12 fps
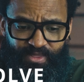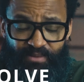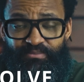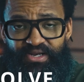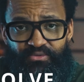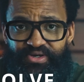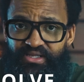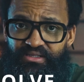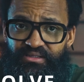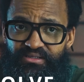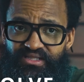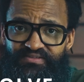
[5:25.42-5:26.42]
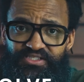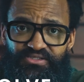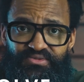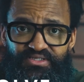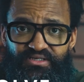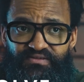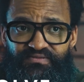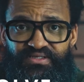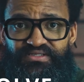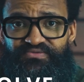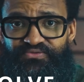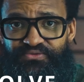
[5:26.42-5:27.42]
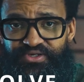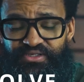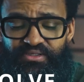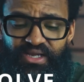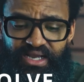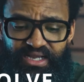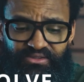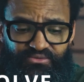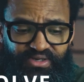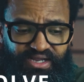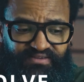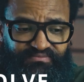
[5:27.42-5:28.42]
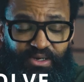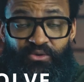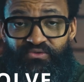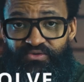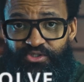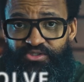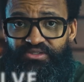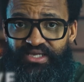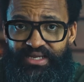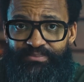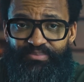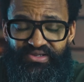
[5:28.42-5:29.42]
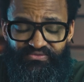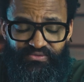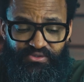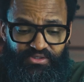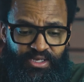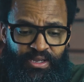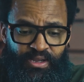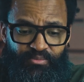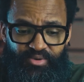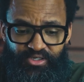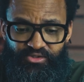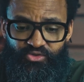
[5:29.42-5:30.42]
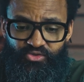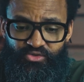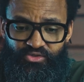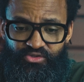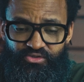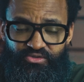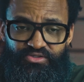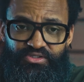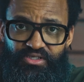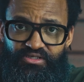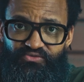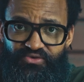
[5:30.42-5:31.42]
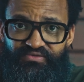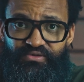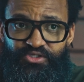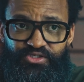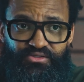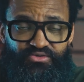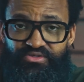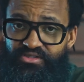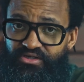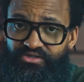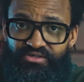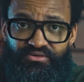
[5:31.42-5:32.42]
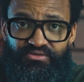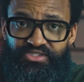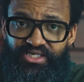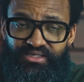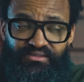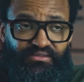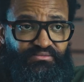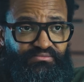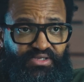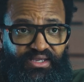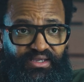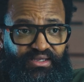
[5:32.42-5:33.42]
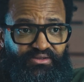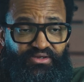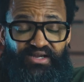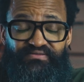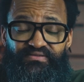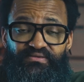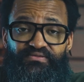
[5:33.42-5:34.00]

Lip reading: by the way, DaVinci Resolve is free. I do have my own version that I pay for, but you could use the free version to start your own channel, and you have